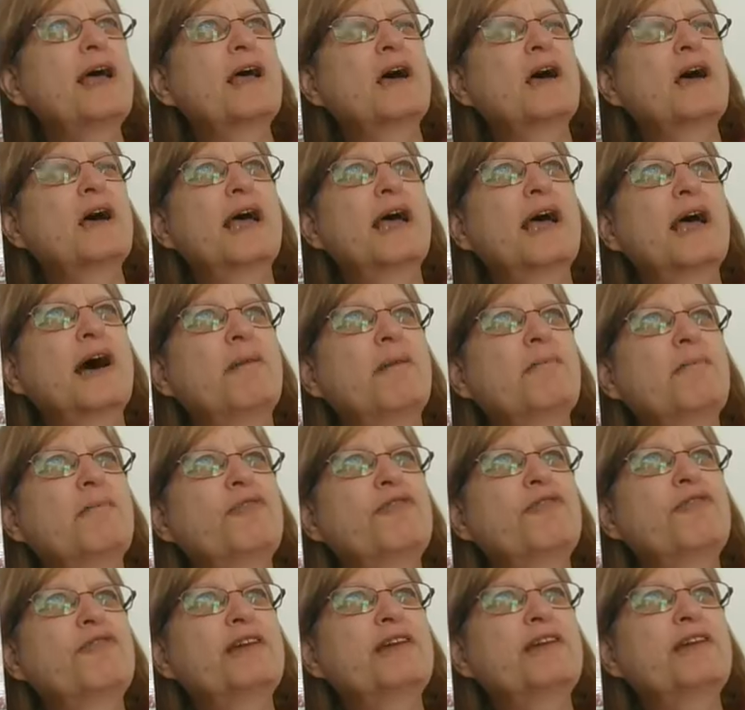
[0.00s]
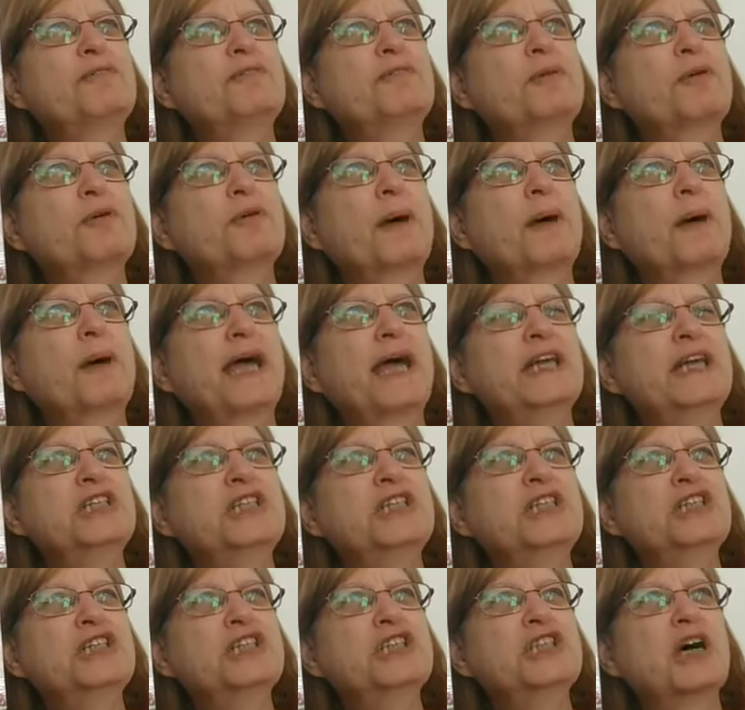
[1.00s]
their um, Facebook
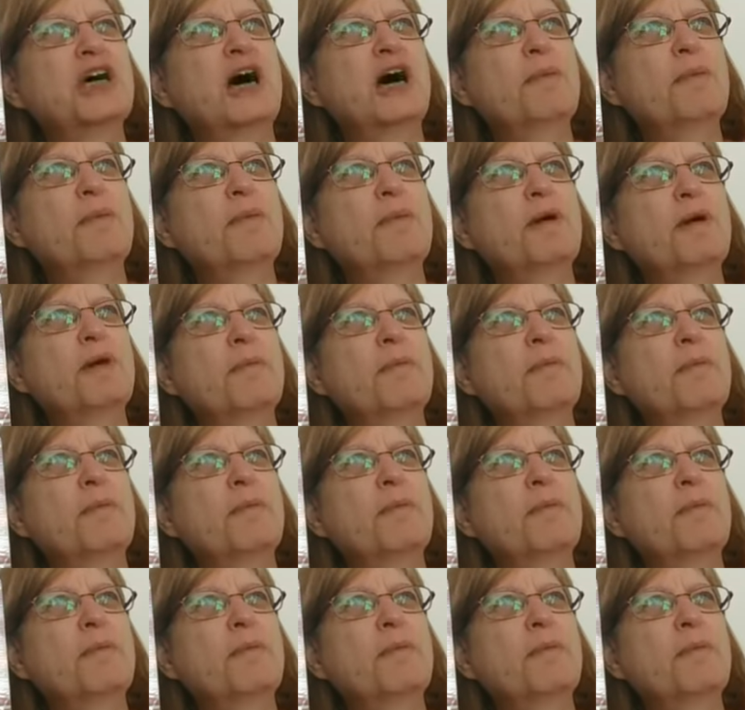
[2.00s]
page um,